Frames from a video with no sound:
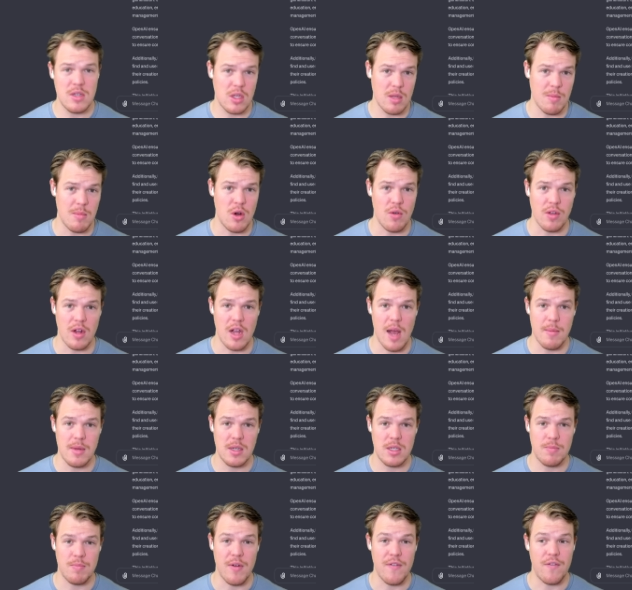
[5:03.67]
let me know in the
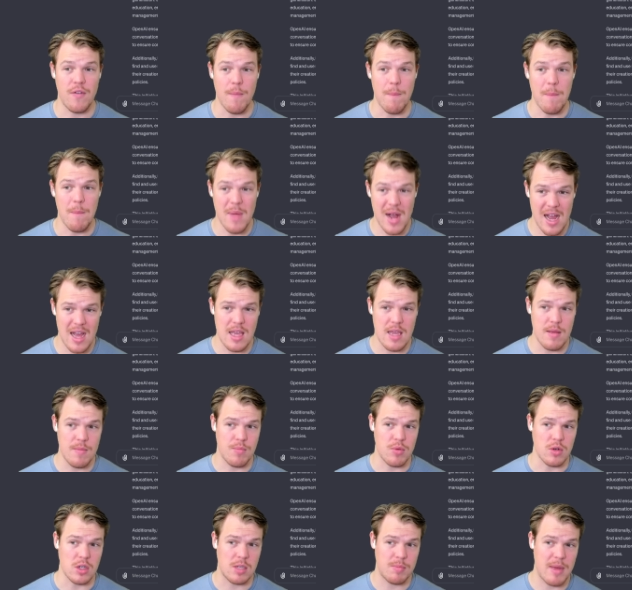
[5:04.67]
comments, but from my
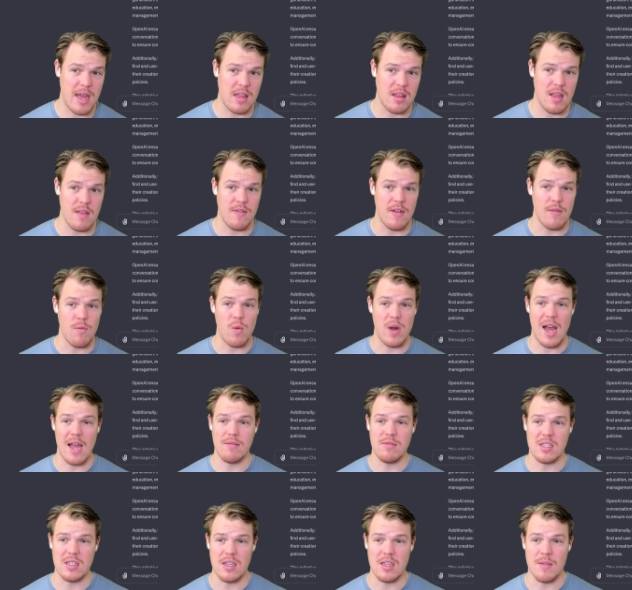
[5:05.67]
perspective and what
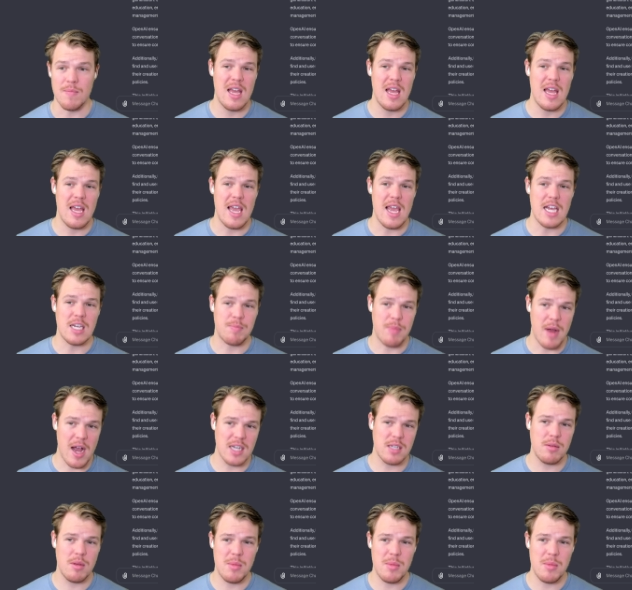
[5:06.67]
I've seen, it's possibly